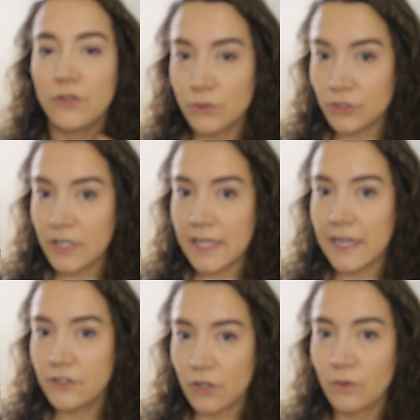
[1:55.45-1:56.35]
Usually I
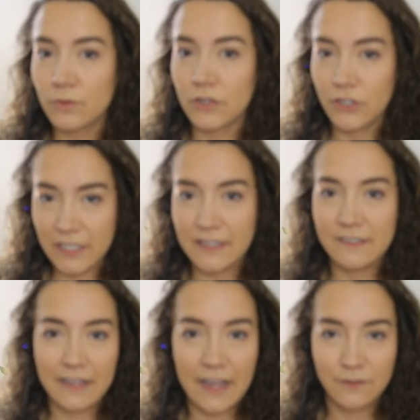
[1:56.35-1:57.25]
don't look at
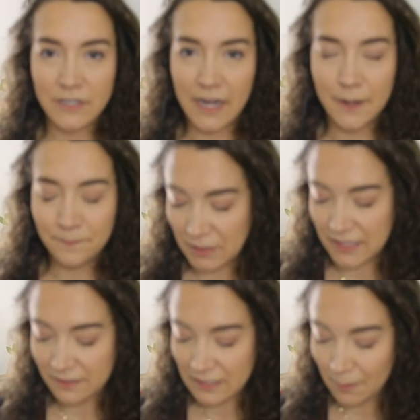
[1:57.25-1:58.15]
these ahead of time, but
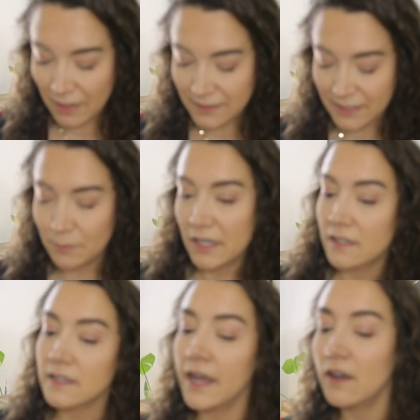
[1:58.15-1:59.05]
this time I did
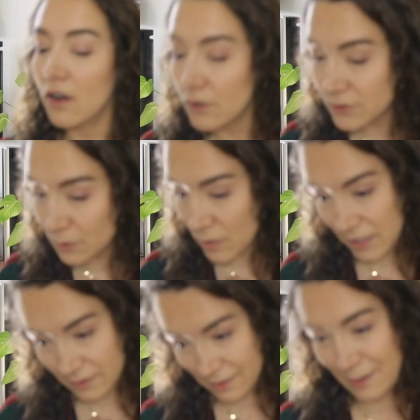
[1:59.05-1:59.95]
because I also
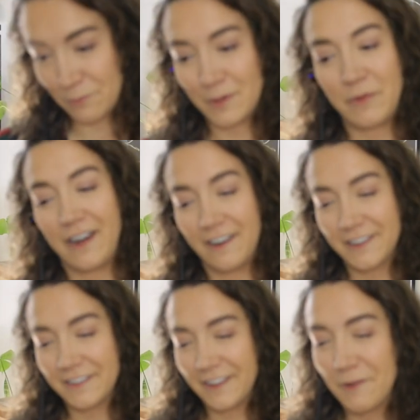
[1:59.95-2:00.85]
wanted to come prepared.
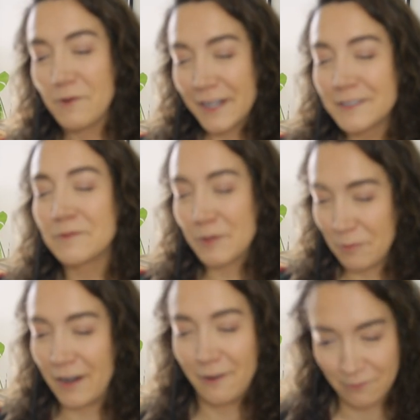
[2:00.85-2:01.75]
I wanted to
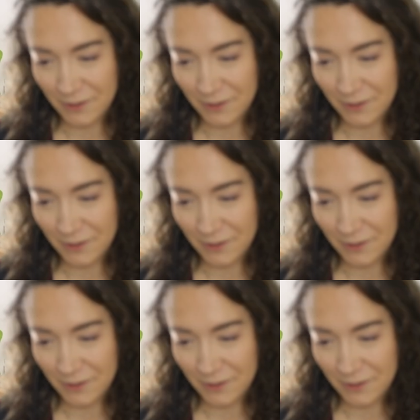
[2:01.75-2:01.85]
prepare for